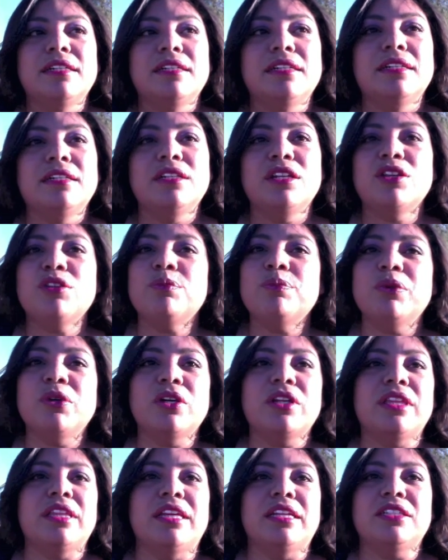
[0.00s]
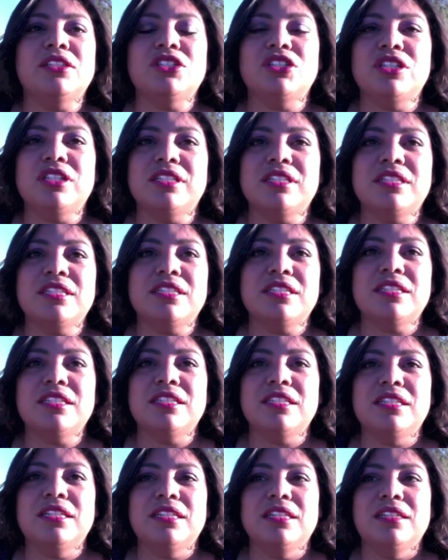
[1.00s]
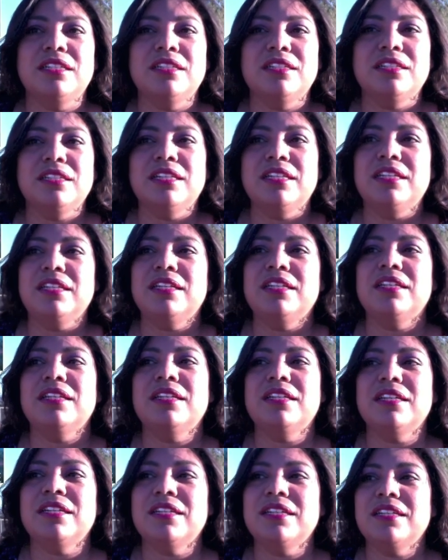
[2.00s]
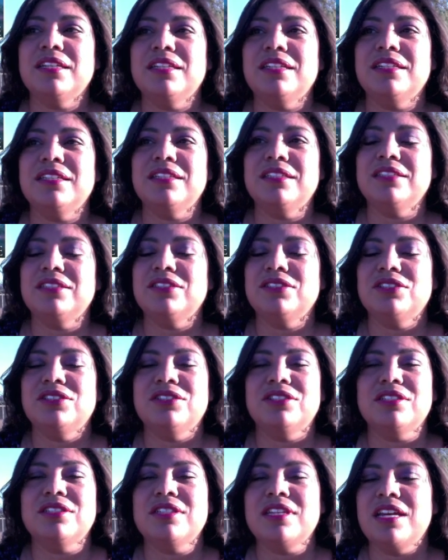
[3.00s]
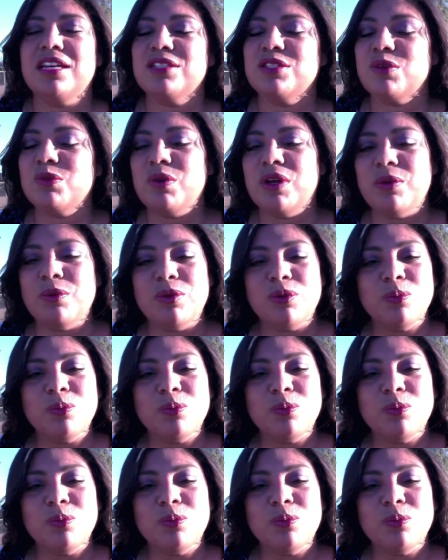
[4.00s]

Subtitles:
Another book that he just has a way with